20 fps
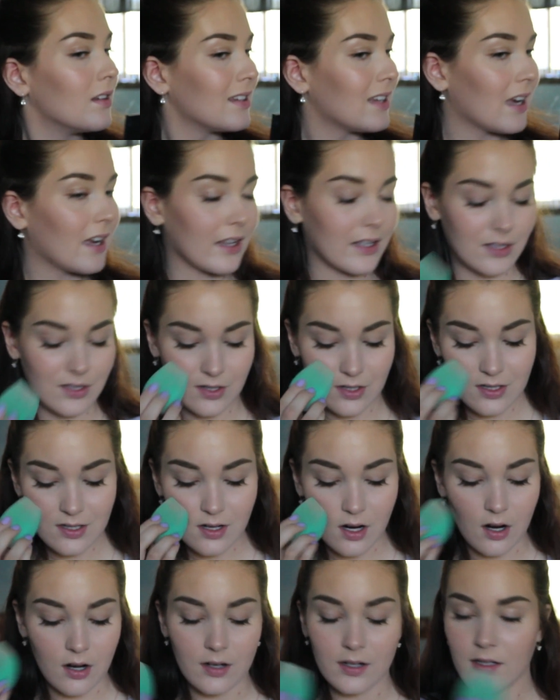yeah, it's
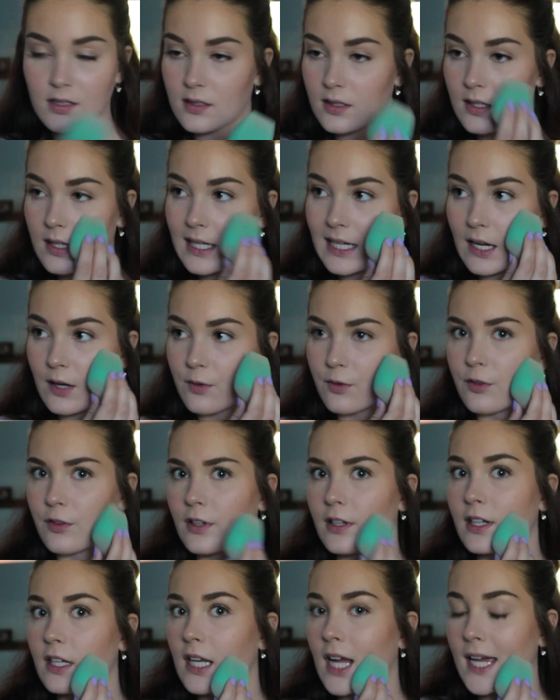just honestly like a
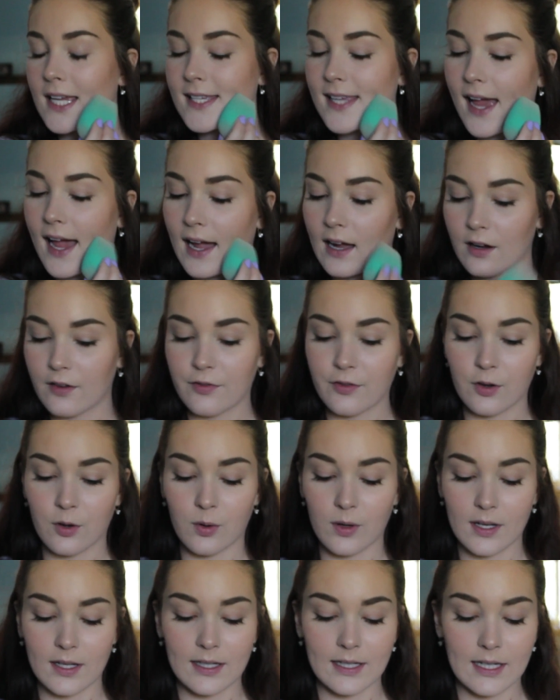really nice hack for
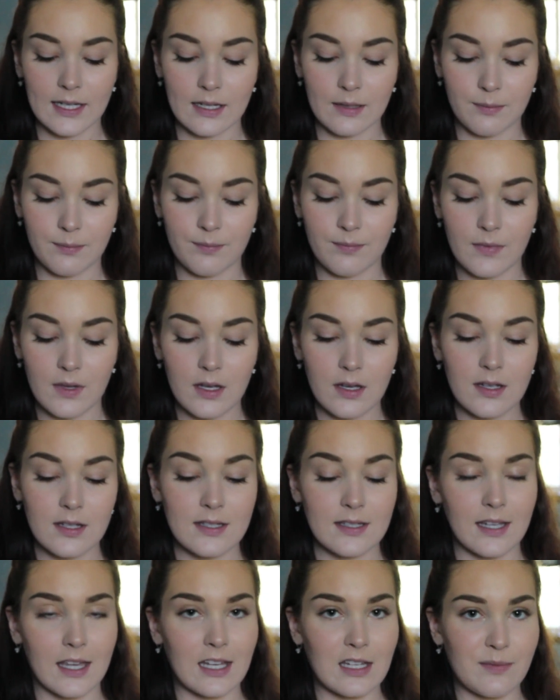oily
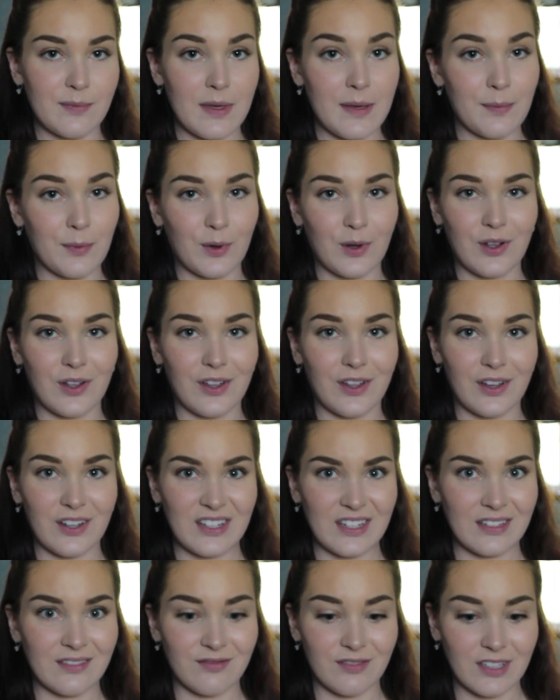skinned people,
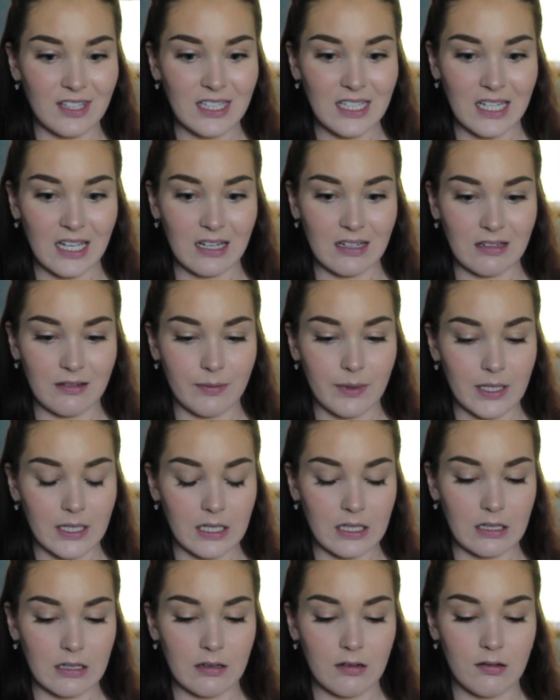and really
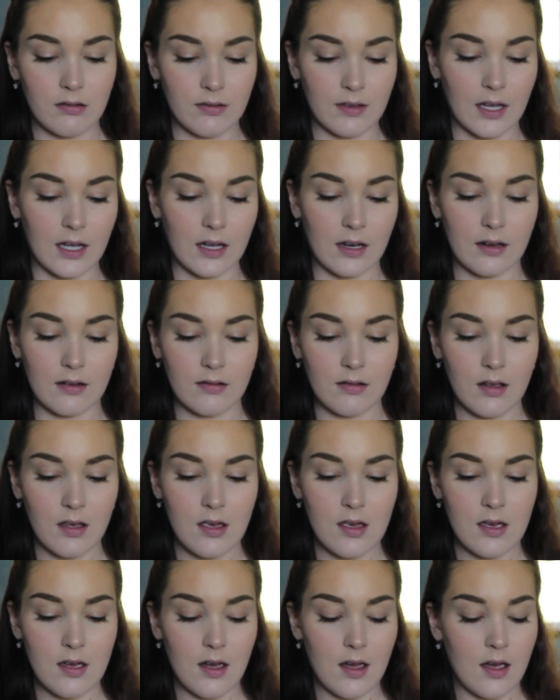anybody that
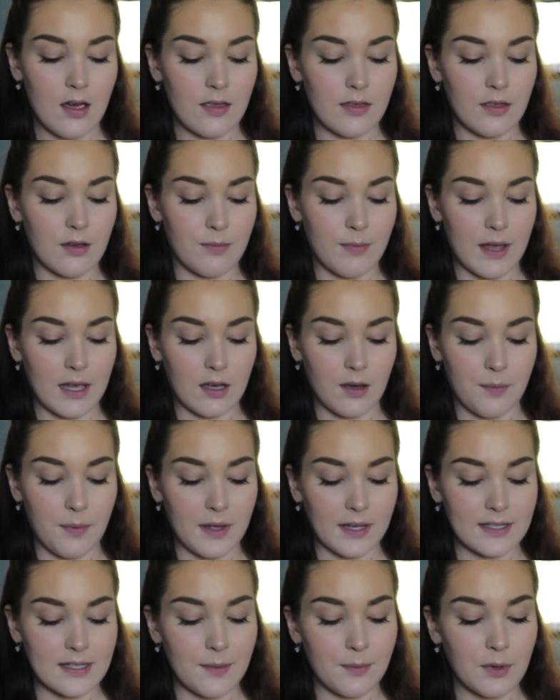their makeup
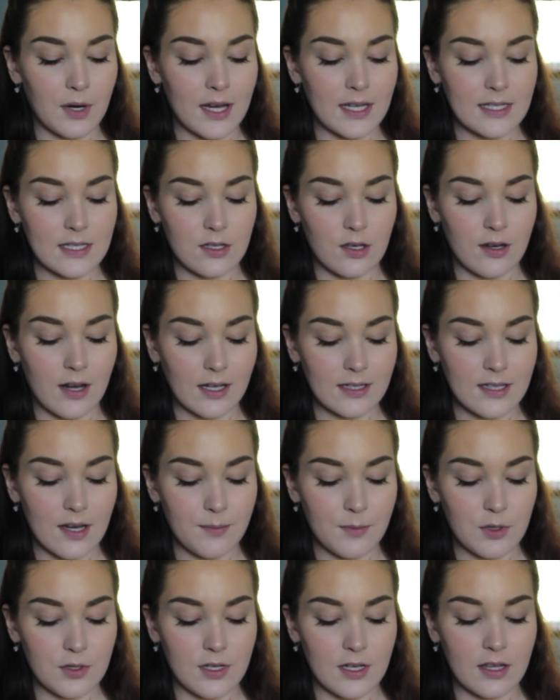like separates. So next
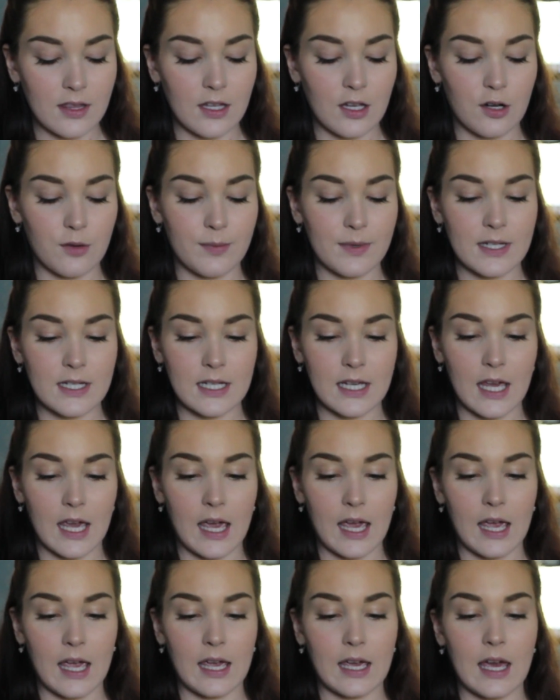I'm using the Urban
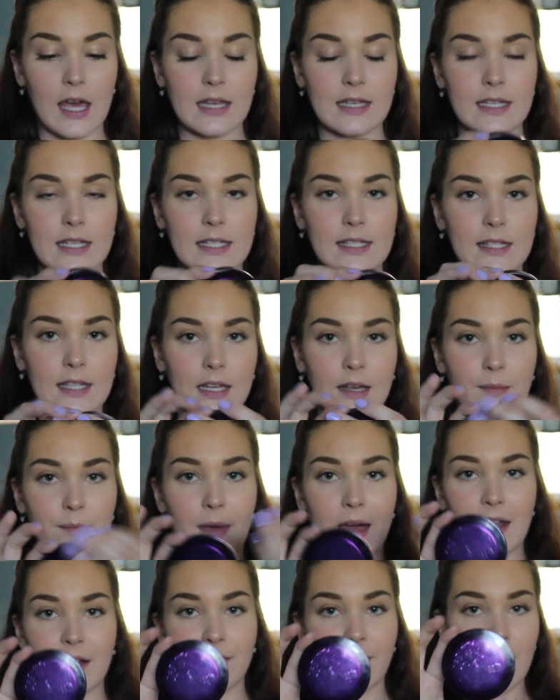Decay De-Slick
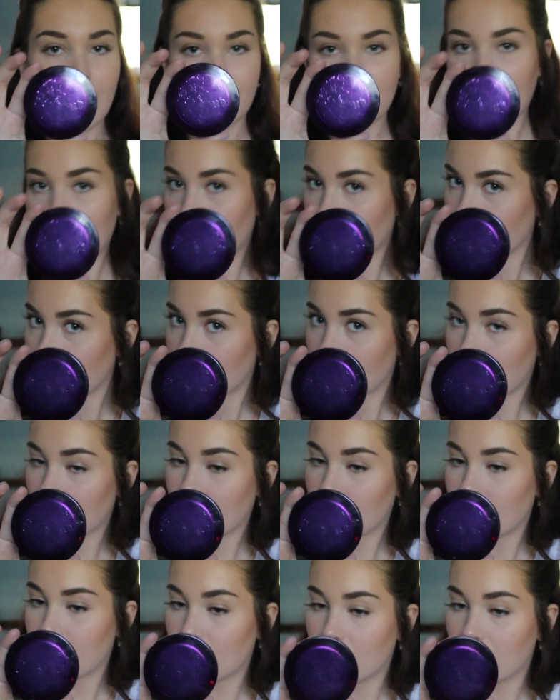Mattifying Powder.